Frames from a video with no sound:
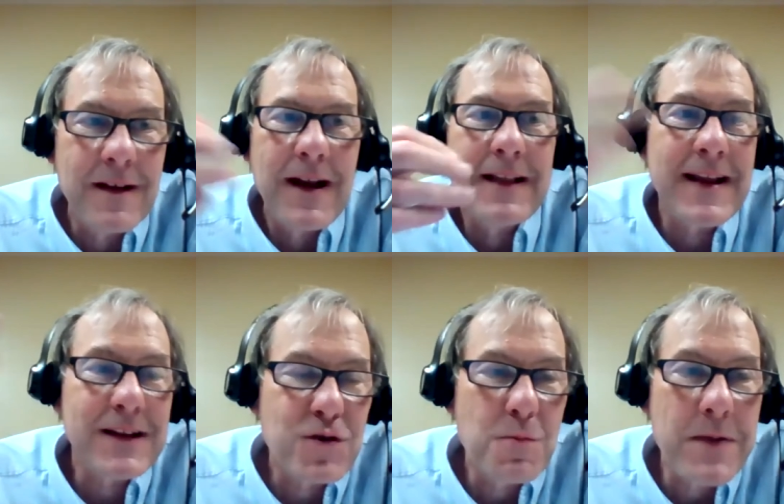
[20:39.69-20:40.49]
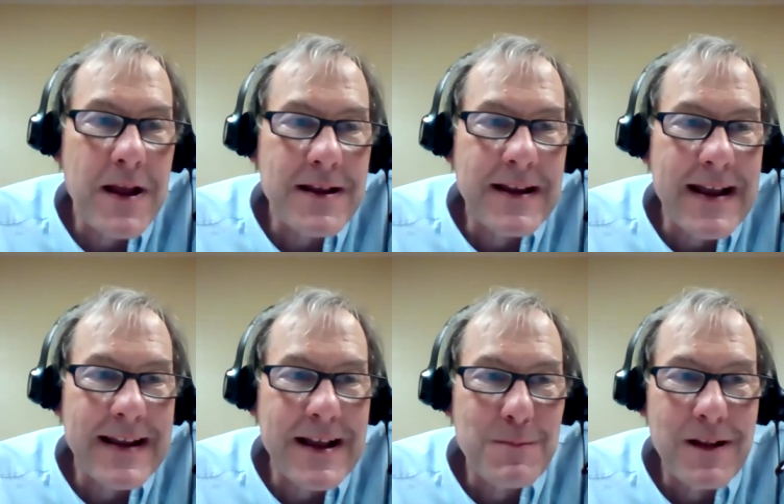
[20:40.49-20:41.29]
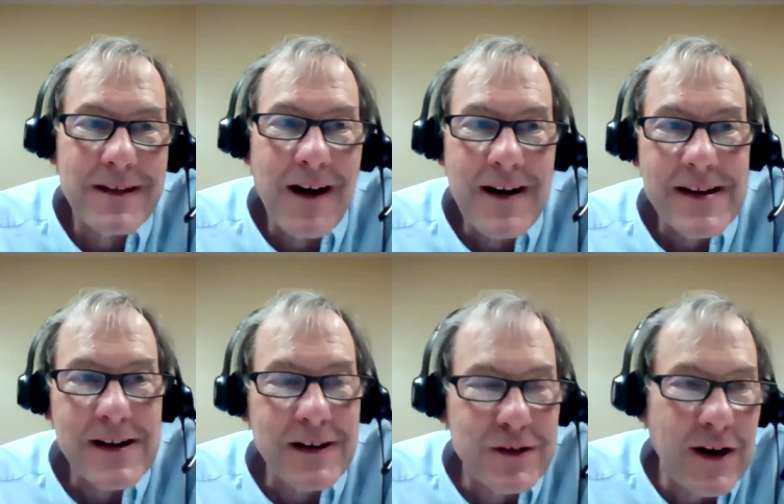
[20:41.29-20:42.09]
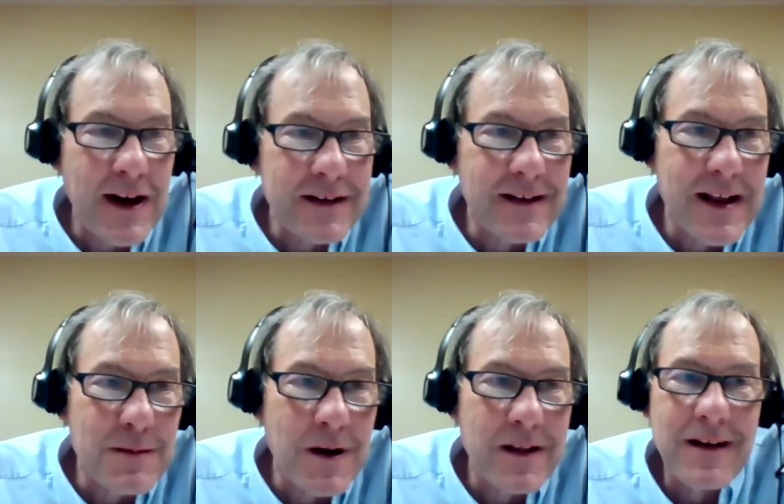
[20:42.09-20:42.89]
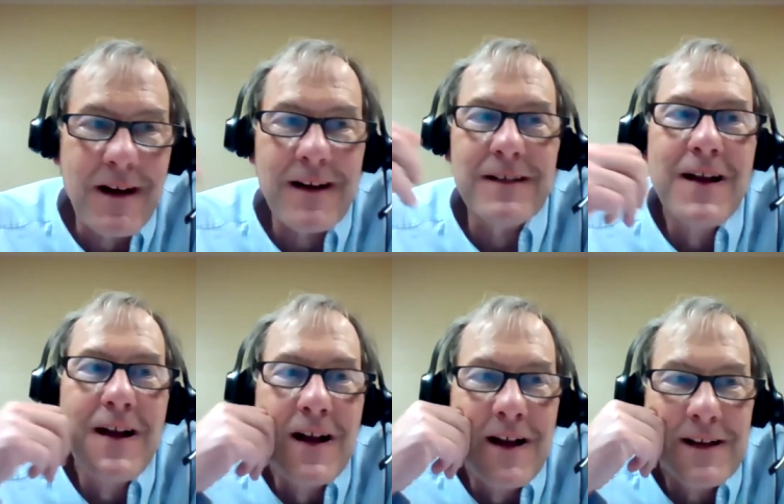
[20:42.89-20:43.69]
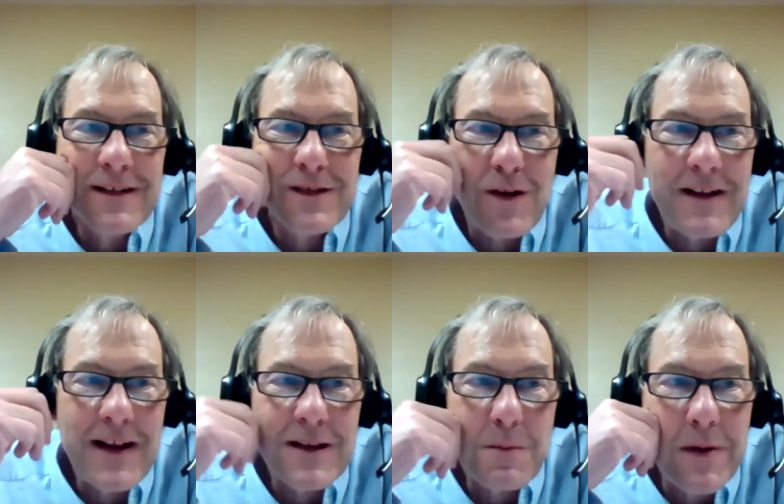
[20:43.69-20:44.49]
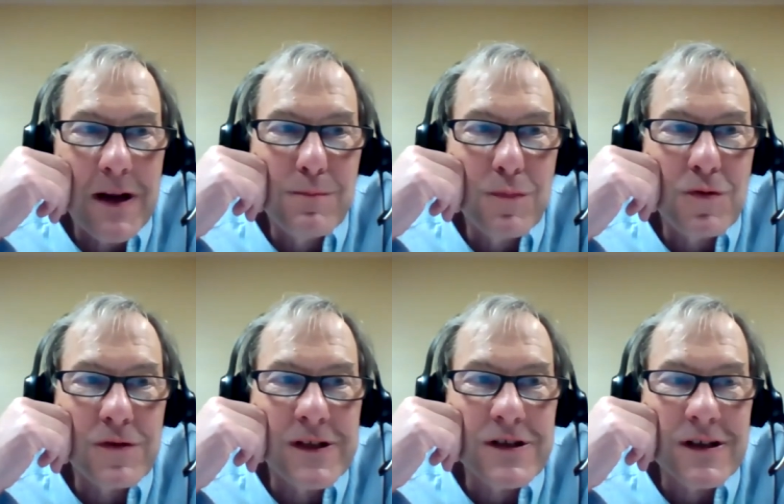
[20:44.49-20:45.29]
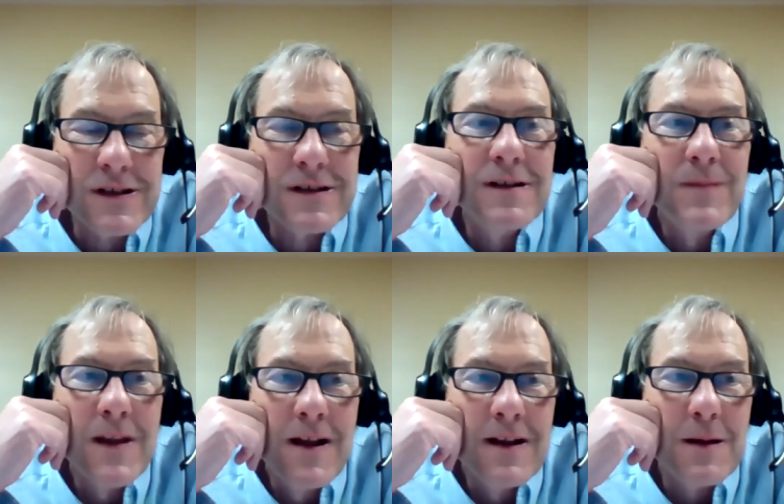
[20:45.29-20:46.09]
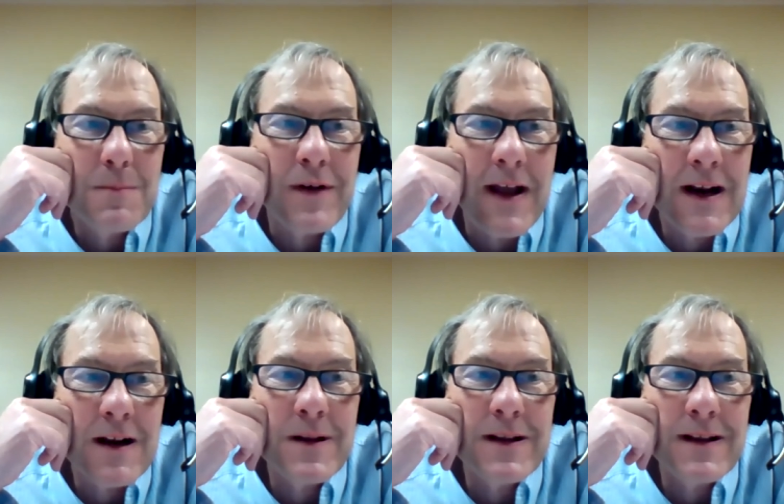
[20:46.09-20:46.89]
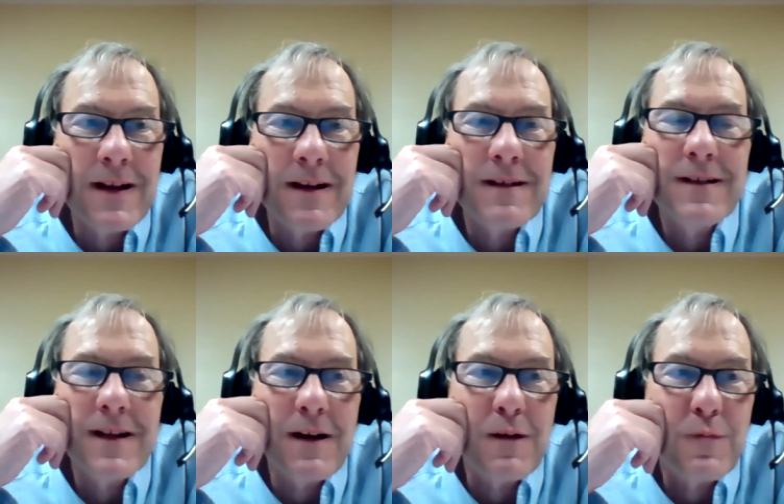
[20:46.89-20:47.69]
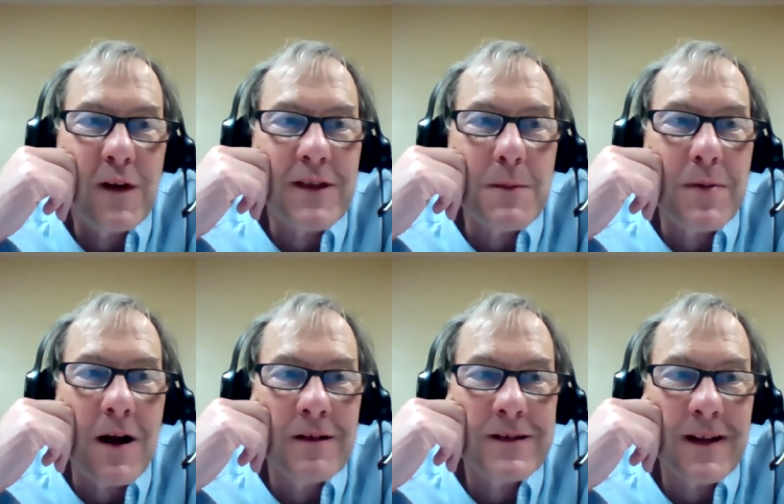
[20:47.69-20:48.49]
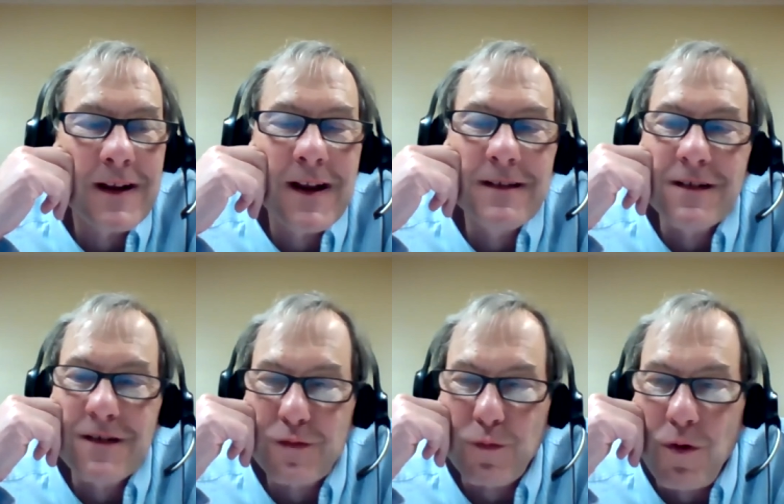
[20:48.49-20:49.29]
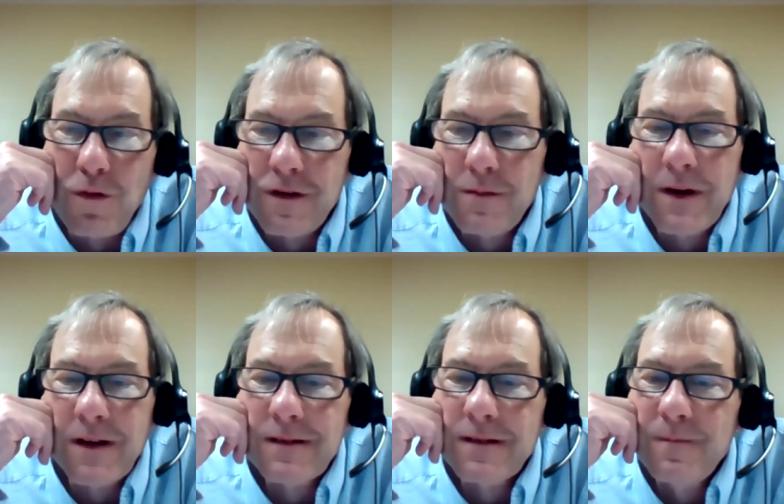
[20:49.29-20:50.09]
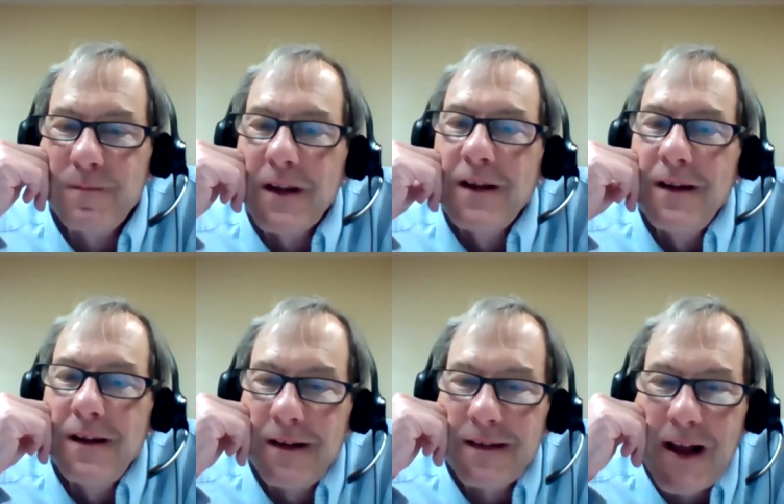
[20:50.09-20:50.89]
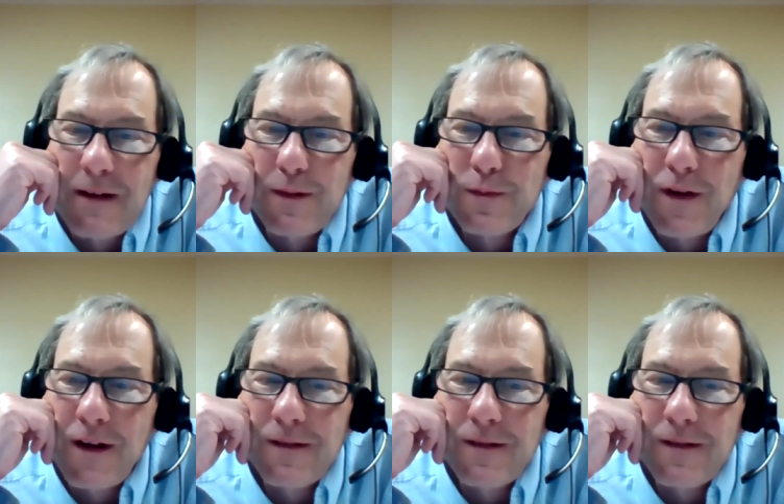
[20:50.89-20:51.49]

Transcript: And they get too big, you can't get them out of the garden. You need a tractor to get them out of the garden. So I like the big moose. You just you plant them, and then the, they get 50 pounds, and the kids can just roll them, and it's it's kind of I'm all fun.